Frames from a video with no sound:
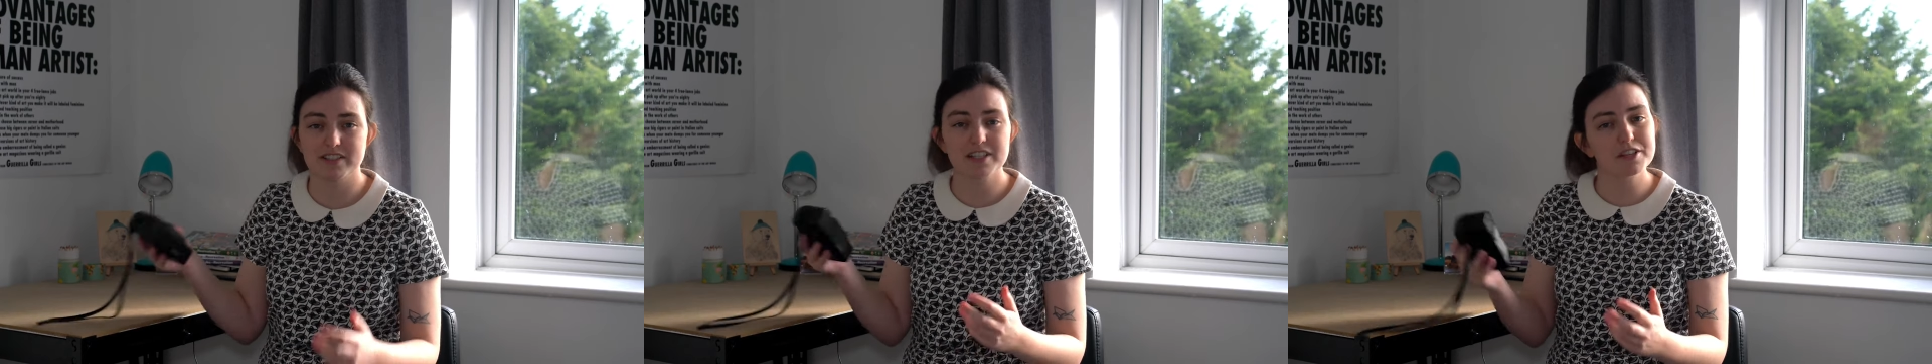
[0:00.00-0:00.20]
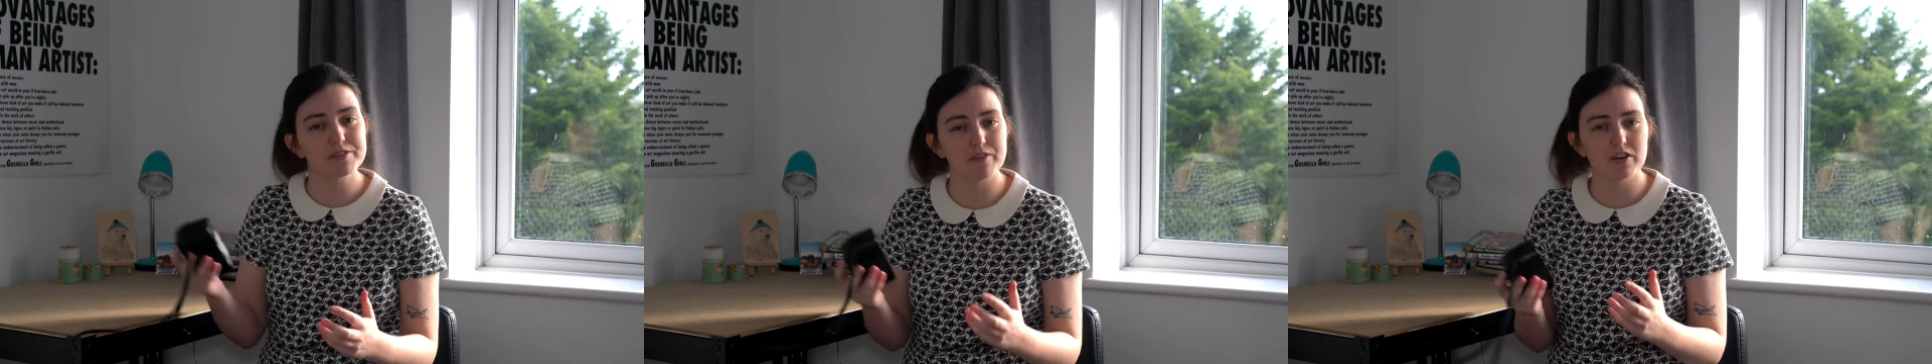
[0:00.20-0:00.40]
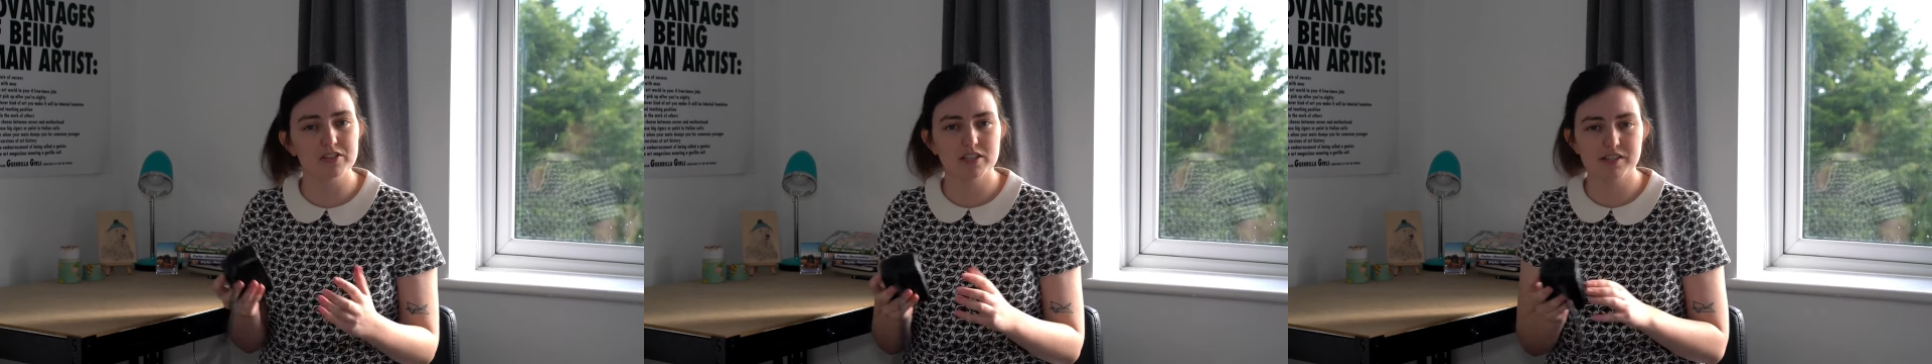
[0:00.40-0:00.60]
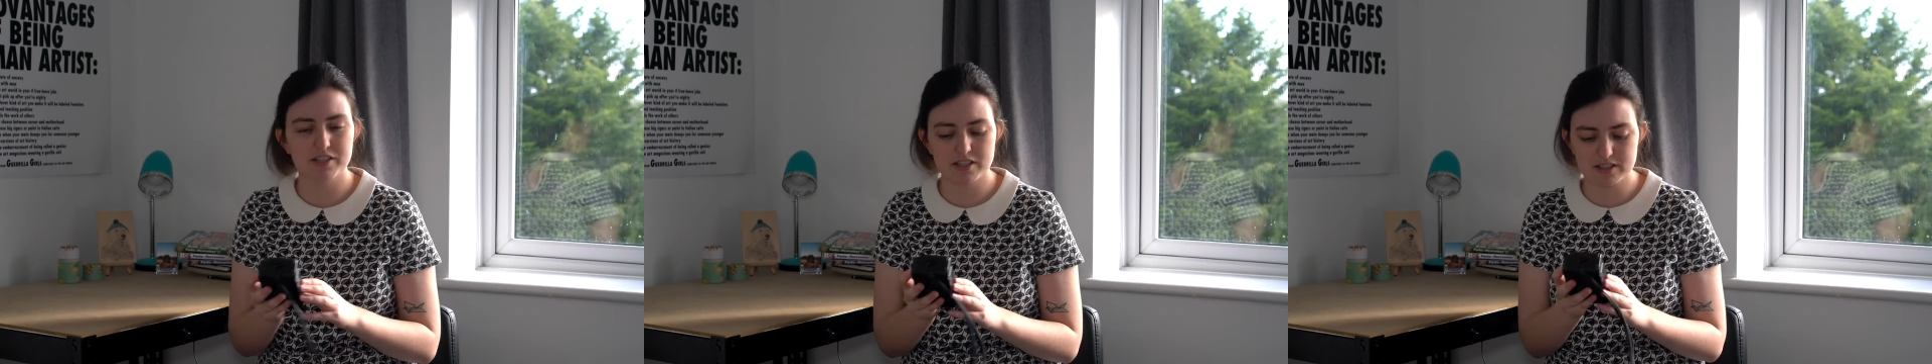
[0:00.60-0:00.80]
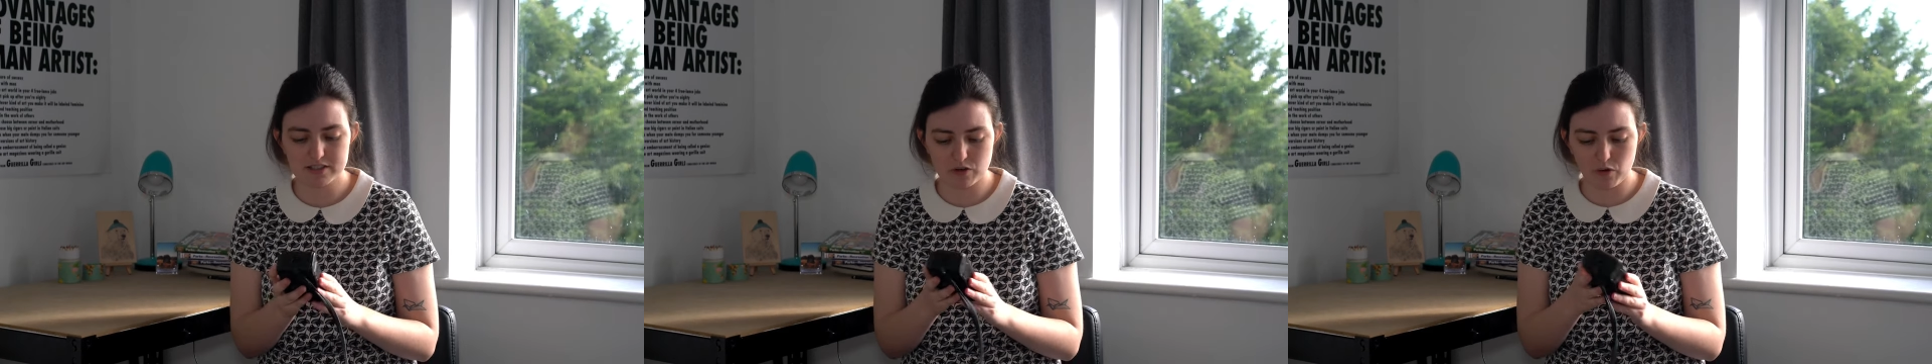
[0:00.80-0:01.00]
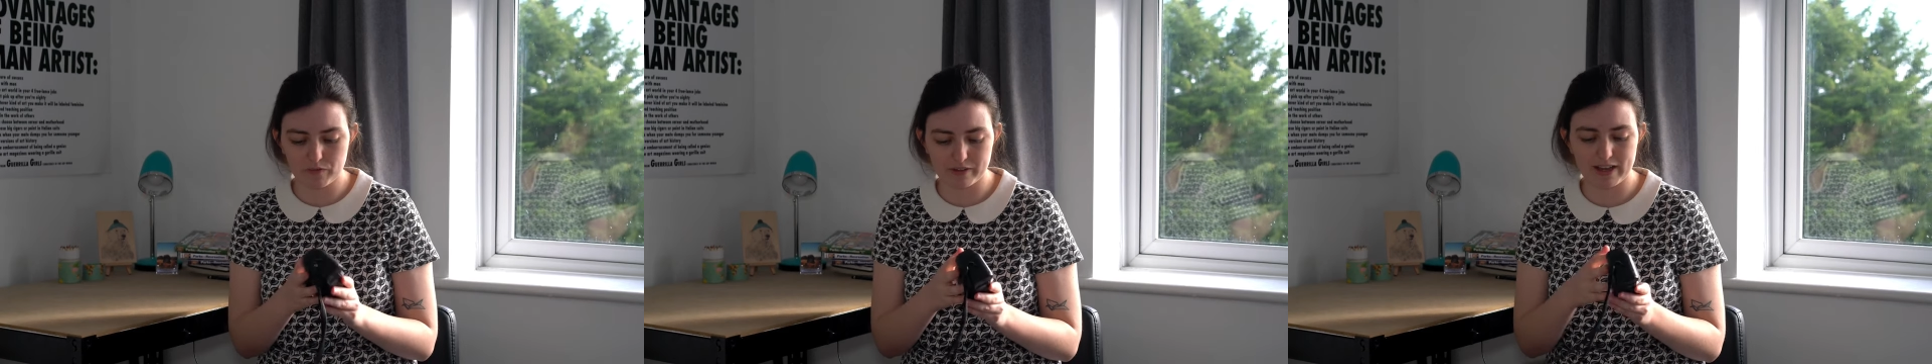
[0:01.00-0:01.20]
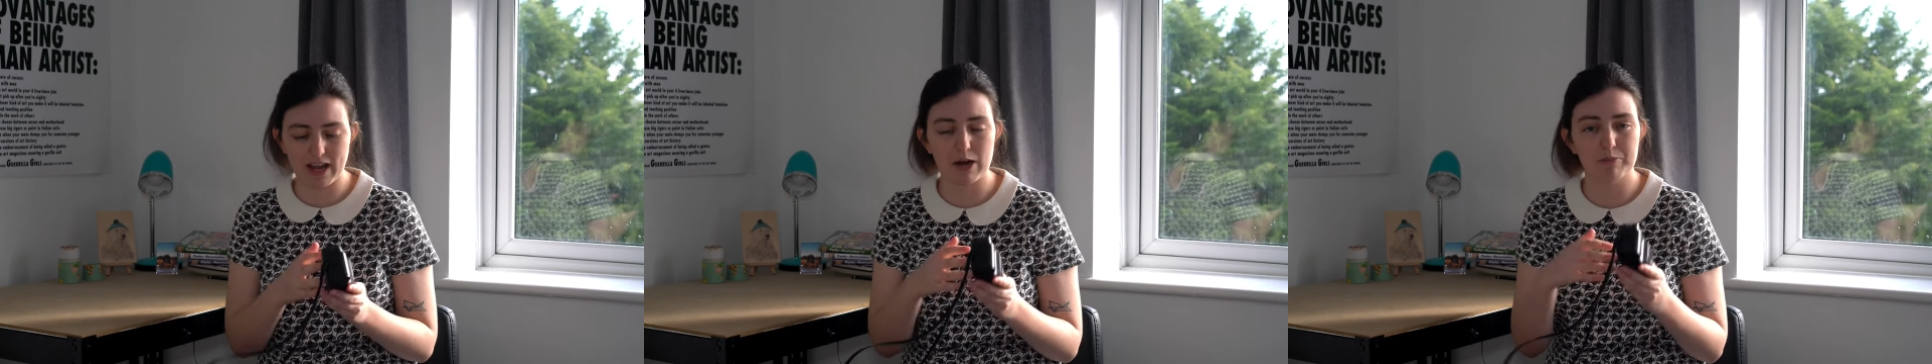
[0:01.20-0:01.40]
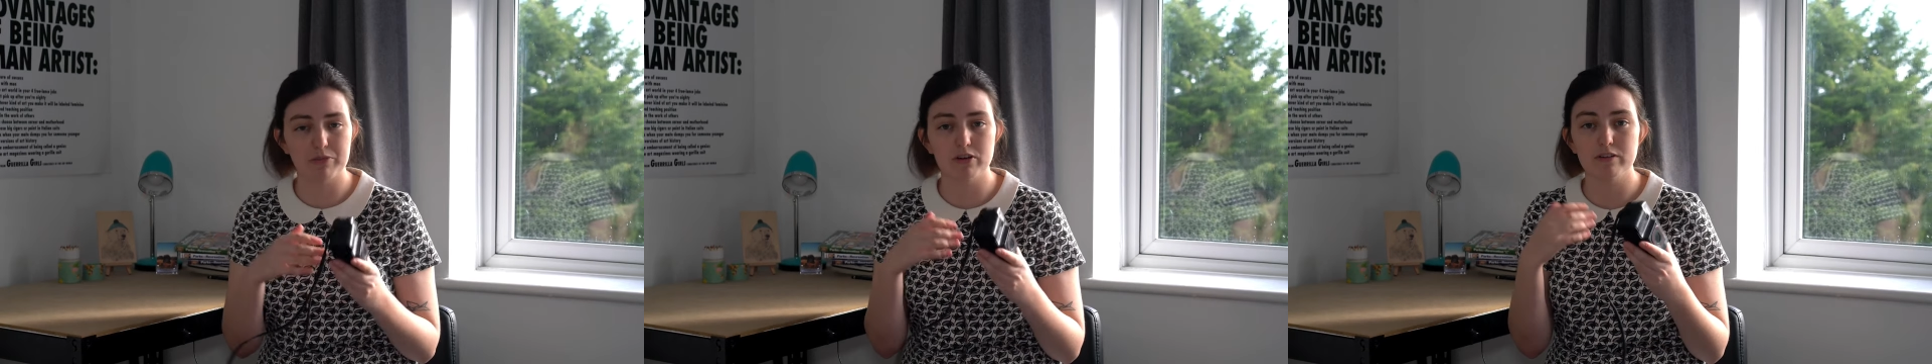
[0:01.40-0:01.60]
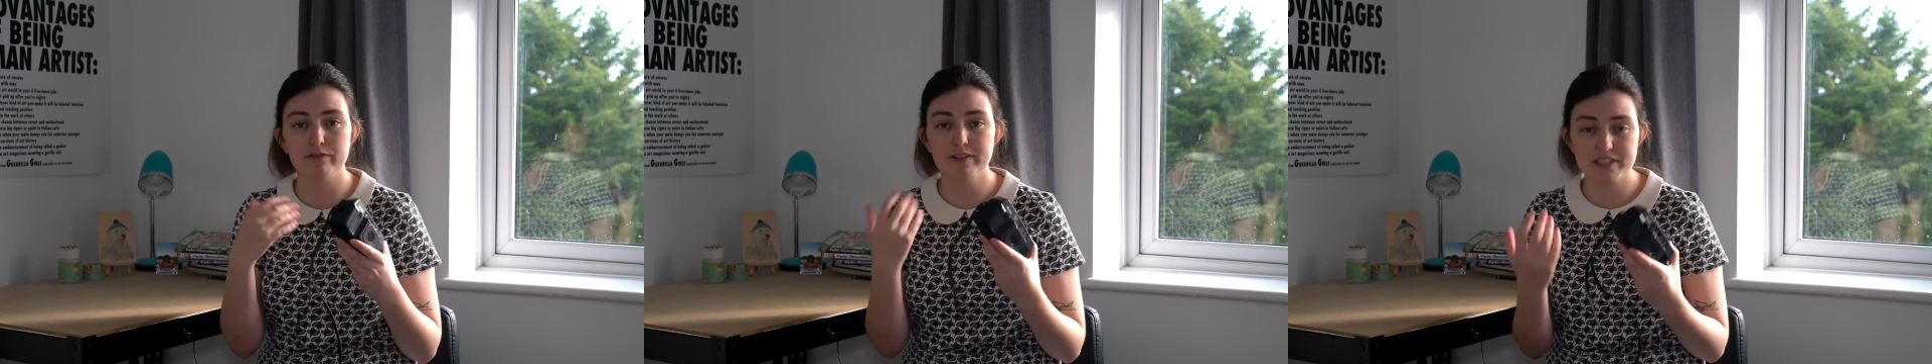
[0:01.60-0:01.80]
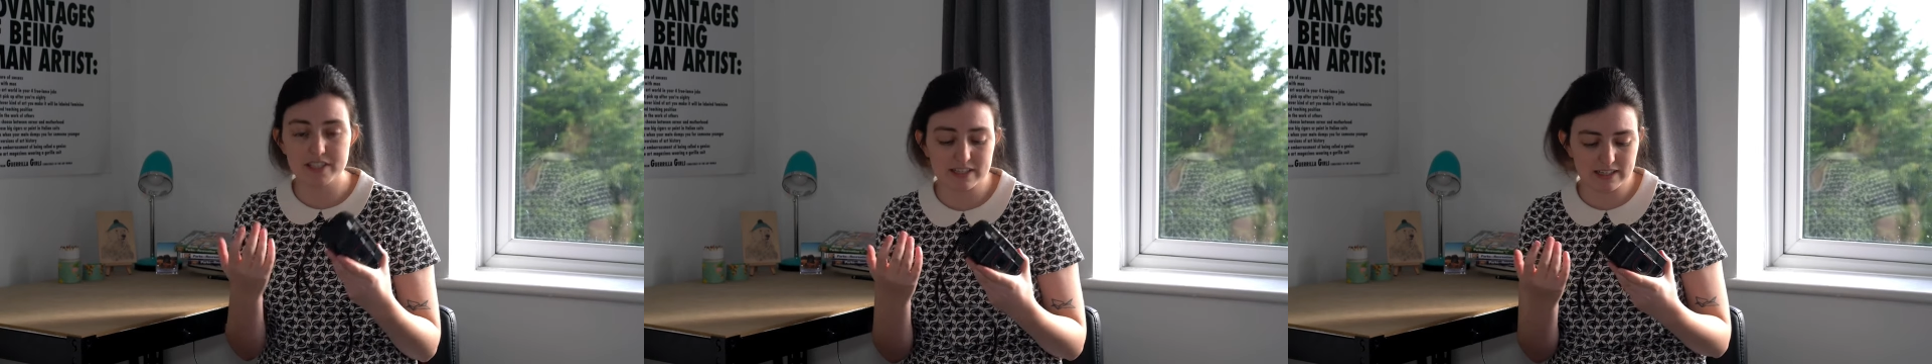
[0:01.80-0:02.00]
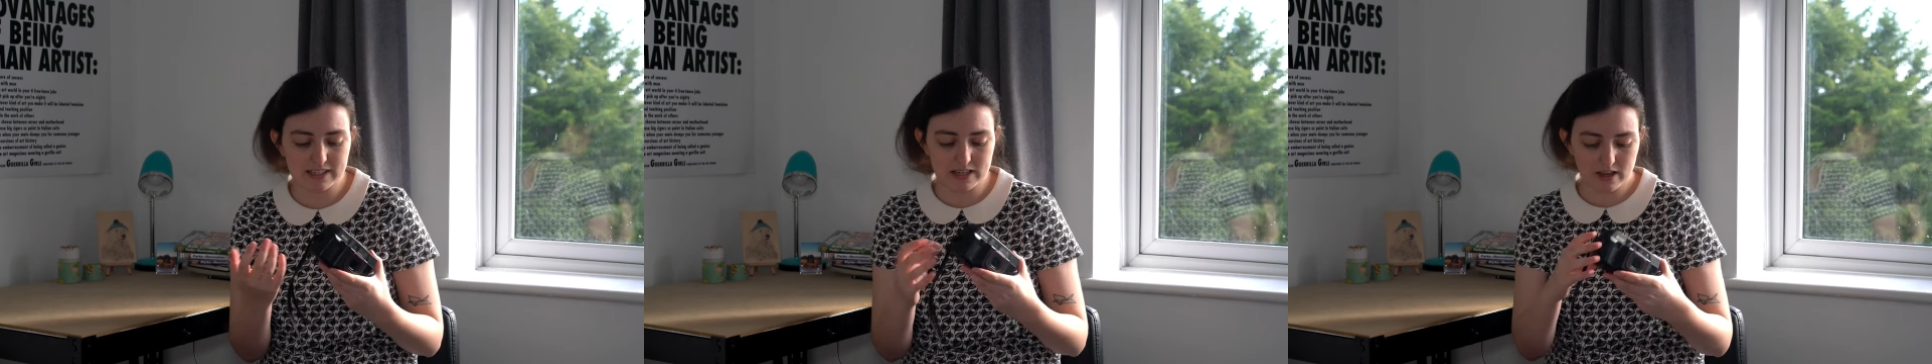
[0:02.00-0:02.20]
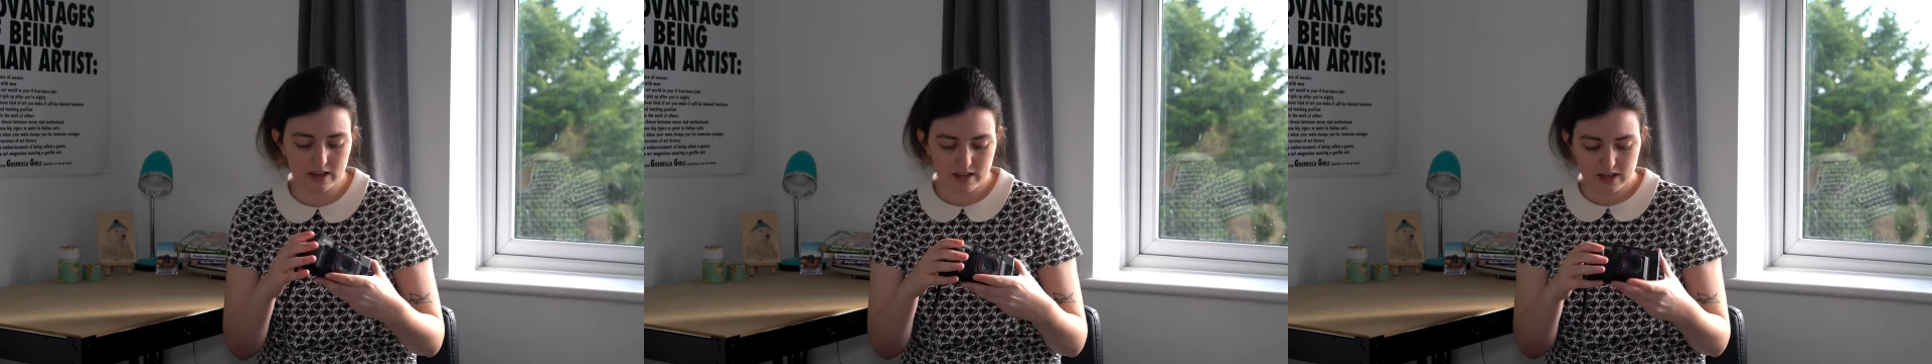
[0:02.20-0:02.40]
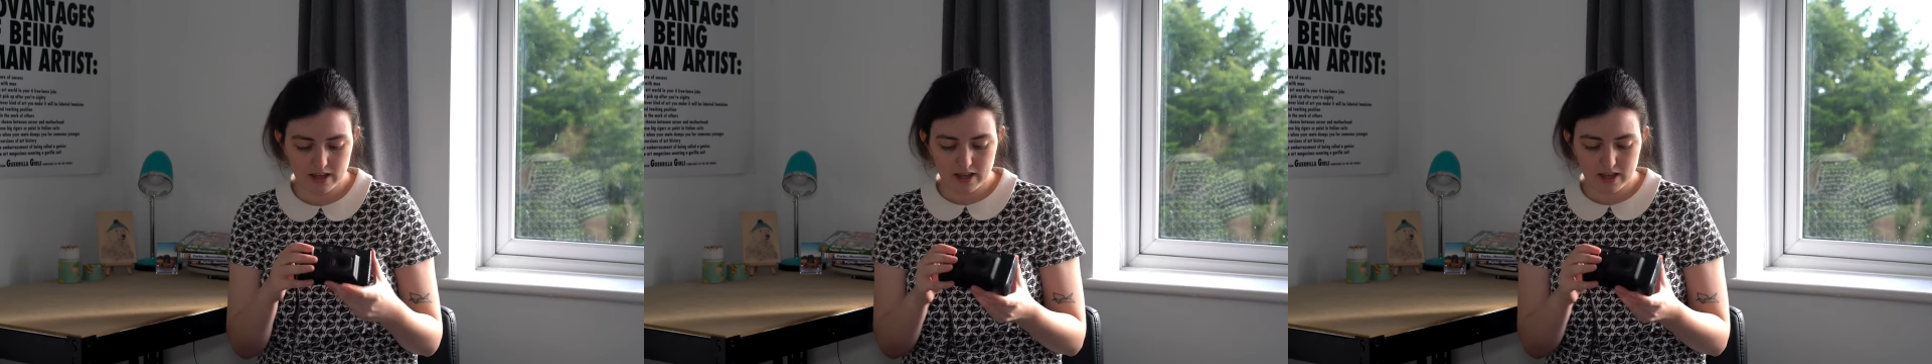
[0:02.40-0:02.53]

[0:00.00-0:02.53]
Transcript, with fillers: disadvantages of the camera physically.